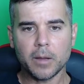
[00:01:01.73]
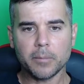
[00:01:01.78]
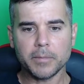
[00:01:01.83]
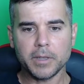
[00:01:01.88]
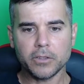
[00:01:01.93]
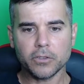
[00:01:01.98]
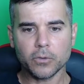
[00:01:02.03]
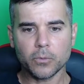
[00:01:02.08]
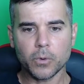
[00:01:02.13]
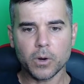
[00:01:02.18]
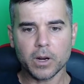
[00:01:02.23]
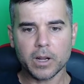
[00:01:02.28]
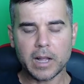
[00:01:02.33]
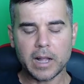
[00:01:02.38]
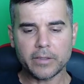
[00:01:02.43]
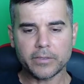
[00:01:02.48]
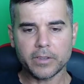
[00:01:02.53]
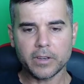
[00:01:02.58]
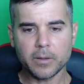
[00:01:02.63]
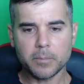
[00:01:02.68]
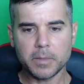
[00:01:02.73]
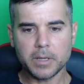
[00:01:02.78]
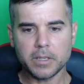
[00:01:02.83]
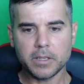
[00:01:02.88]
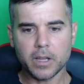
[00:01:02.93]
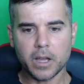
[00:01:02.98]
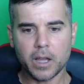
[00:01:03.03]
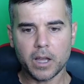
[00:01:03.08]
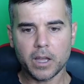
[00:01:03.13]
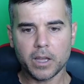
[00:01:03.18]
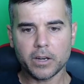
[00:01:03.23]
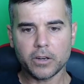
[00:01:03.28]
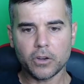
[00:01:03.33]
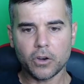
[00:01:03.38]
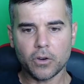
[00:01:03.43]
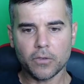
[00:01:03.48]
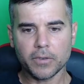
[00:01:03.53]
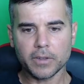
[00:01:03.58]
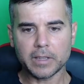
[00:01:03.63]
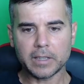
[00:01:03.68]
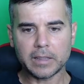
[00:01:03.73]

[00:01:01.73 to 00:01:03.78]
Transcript: These are workouts that have been done over the